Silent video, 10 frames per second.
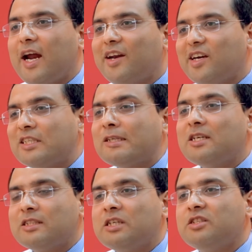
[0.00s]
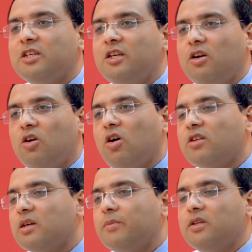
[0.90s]
a cataract surgery
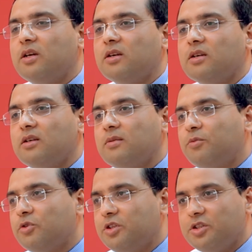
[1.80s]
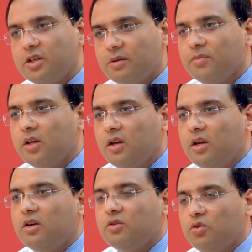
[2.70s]
or some other procedure.
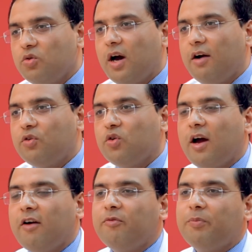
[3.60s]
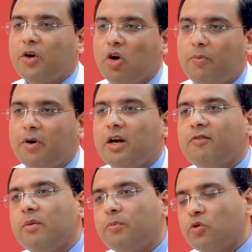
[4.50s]
So you have to have
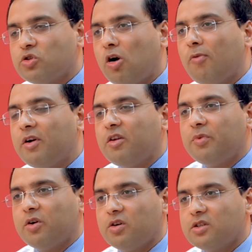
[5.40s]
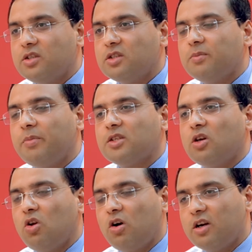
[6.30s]
preoperative and postoperative precautions, plus
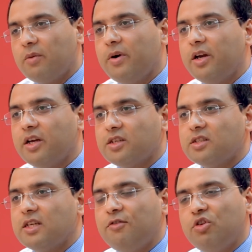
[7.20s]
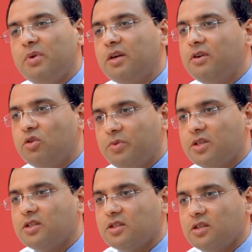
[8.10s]
a long-term medications have to be given to
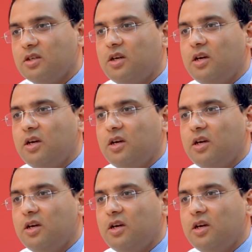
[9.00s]
patients.